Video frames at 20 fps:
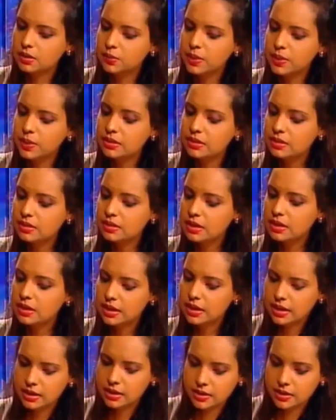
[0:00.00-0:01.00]
with the
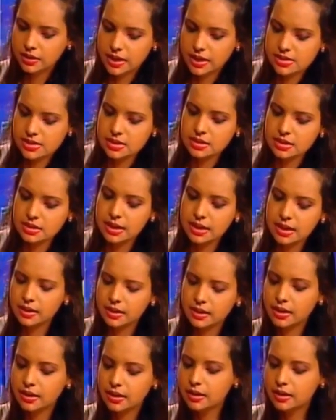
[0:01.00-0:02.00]
increase in
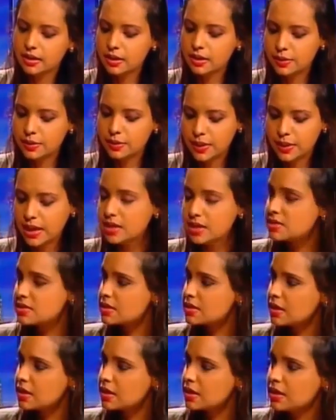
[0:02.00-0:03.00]
lending
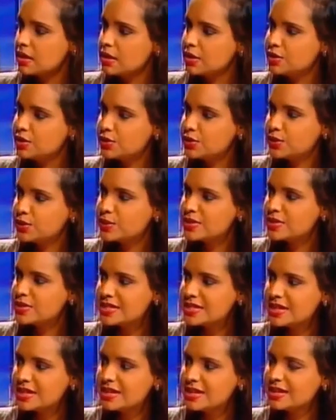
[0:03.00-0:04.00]
rates, do you
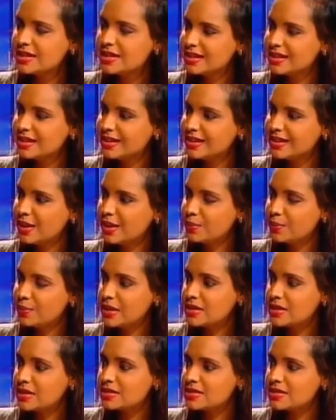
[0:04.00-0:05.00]
see now,
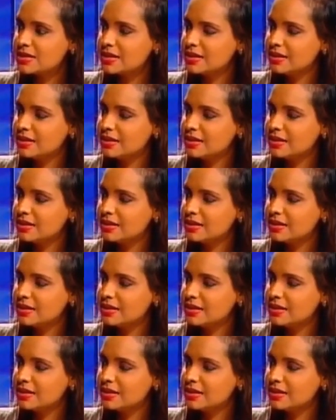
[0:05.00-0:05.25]
because